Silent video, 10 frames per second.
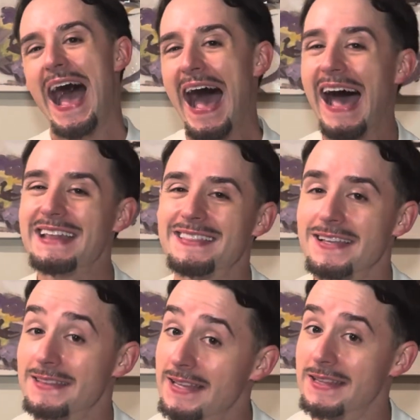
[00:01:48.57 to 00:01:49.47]
I
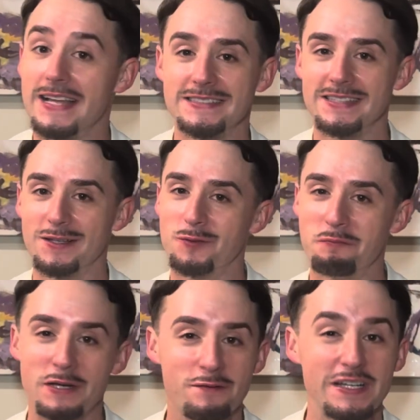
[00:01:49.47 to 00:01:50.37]
think that that's a little
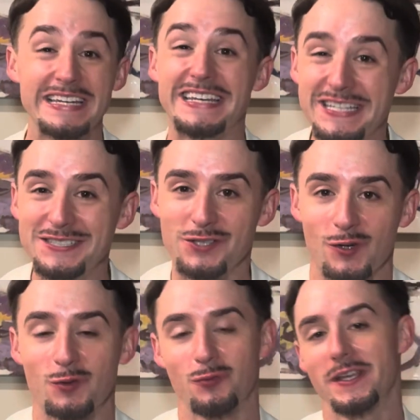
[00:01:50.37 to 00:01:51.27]
bit of a
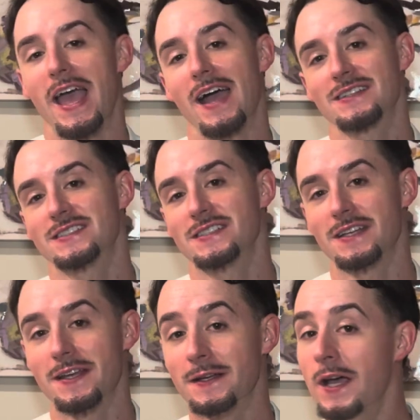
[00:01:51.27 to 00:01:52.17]
knee-jerk reaction,
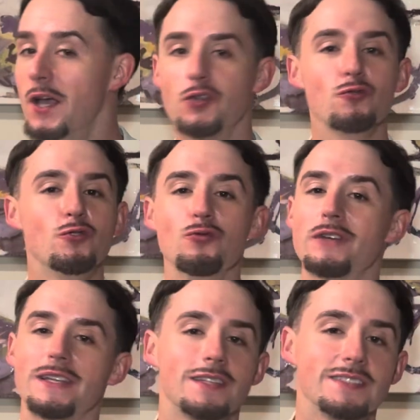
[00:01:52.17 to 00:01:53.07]
and you do
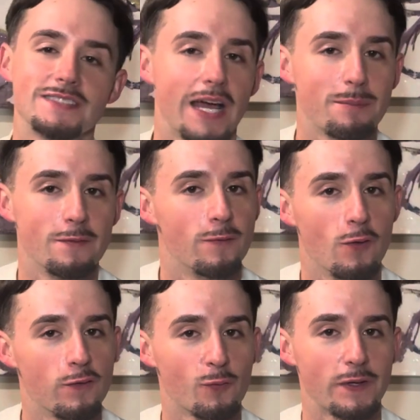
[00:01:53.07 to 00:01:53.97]
get these type of
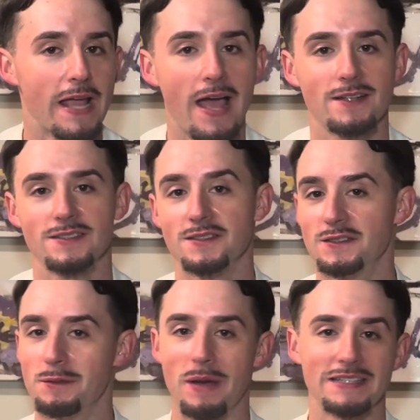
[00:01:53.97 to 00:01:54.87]
overreactions.
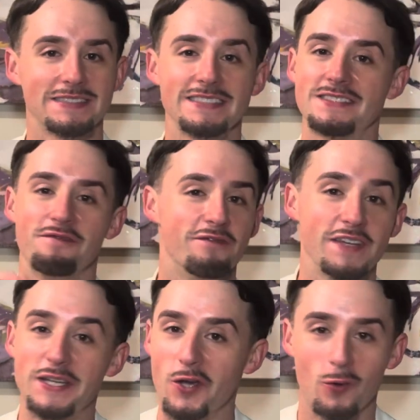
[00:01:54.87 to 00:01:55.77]
You might see some
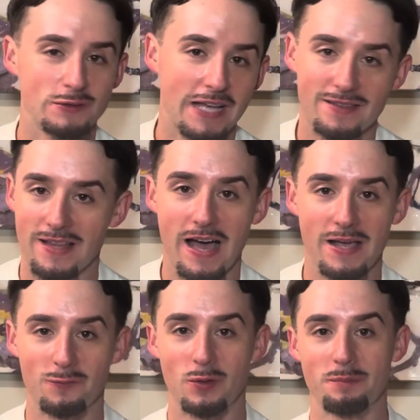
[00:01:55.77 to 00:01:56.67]
videos
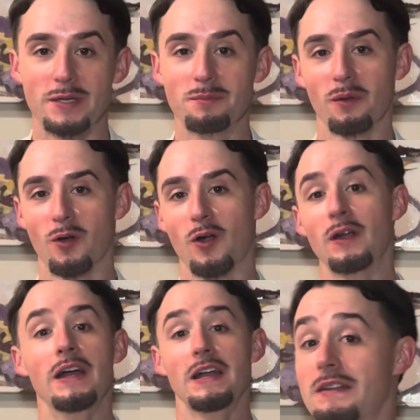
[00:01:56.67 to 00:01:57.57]
online where people are,
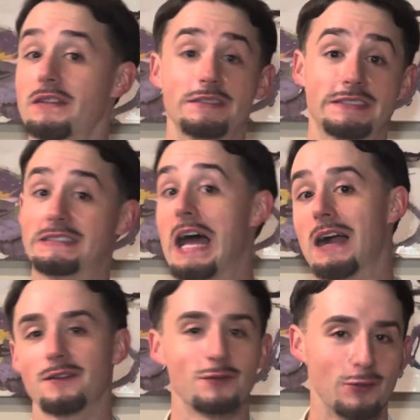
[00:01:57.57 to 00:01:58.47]
the
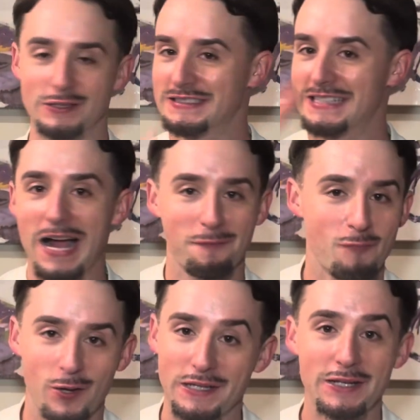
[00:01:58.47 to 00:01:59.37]
stock
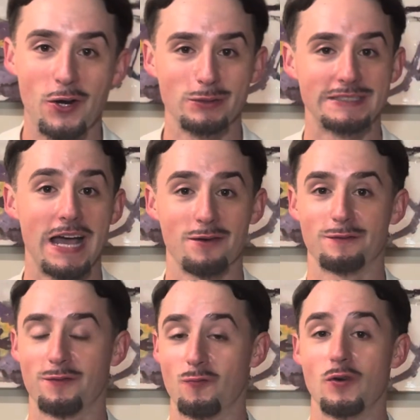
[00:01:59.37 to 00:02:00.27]
market goes down
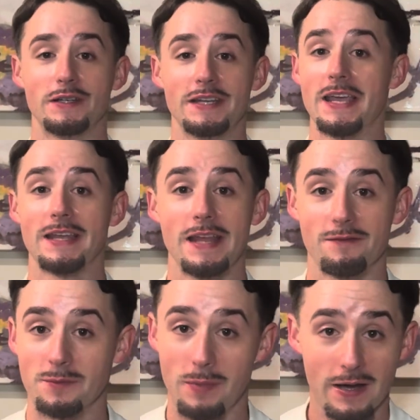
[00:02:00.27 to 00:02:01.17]
for one day and
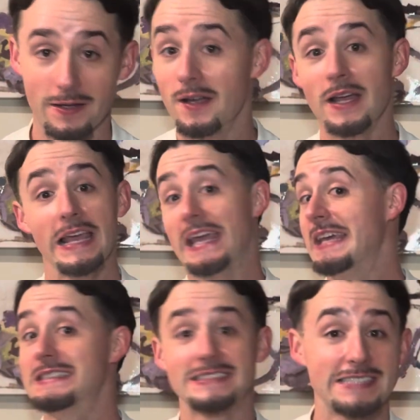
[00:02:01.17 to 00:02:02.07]
everybody,
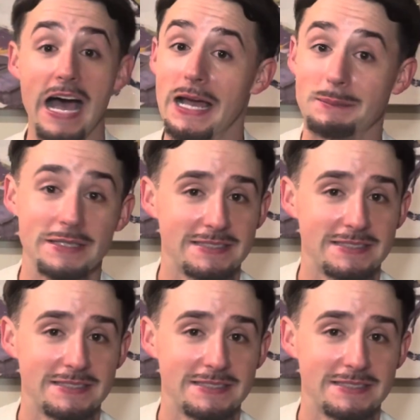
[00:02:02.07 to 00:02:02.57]
it's time to